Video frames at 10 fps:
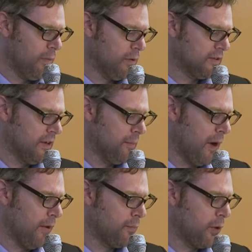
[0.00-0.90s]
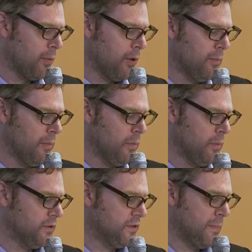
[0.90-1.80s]
was that part of the problem
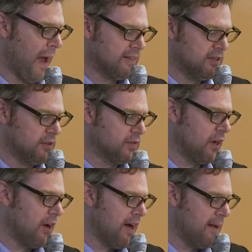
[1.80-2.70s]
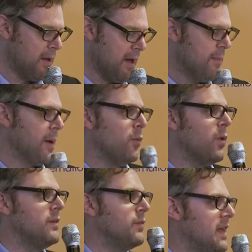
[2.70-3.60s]
was the passage of time. People
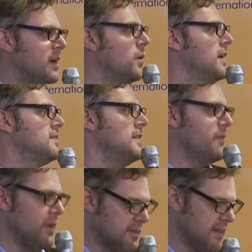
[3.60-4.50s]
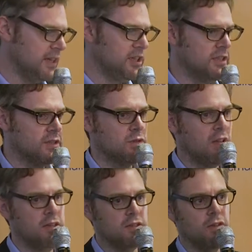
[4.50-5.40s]
waited for the inquest and the investigations. There was
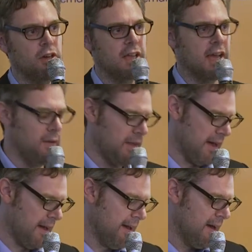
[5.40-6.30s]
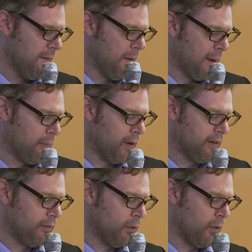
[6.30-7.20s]
loads of learning out there, but people
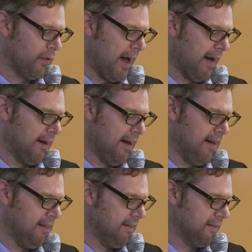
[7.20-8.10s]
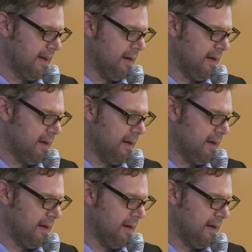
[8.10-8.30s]
waited for all of that, and